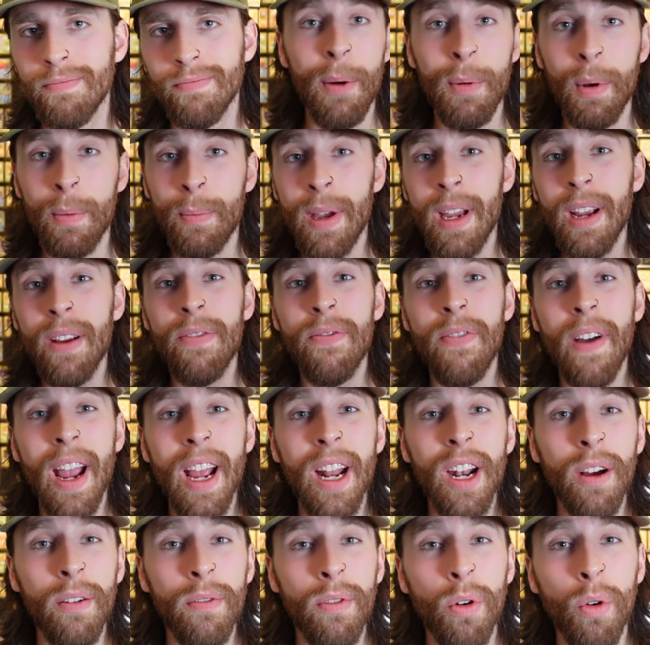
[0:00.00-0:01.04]
I'm a big
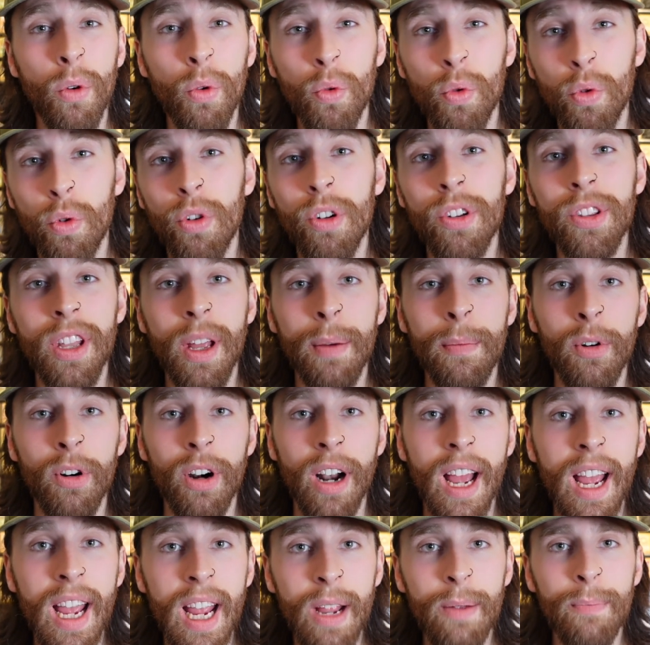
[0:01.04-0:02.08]
fan of rule number
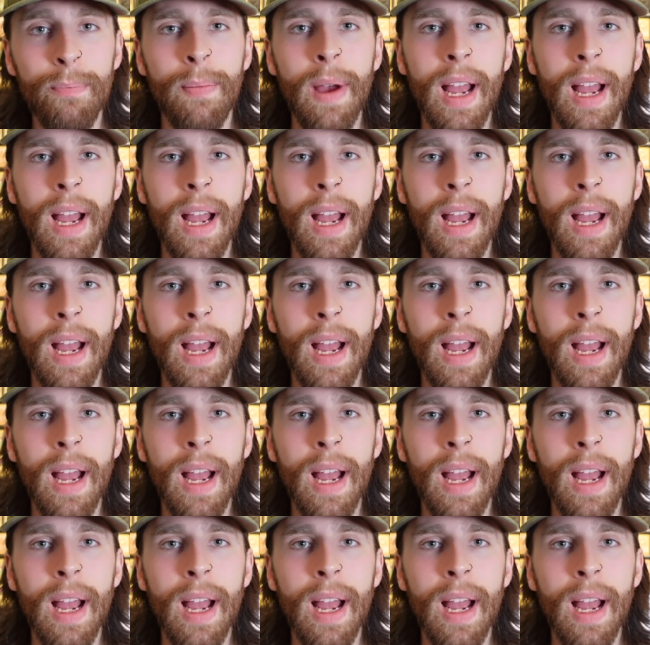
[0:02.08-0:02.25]
eight.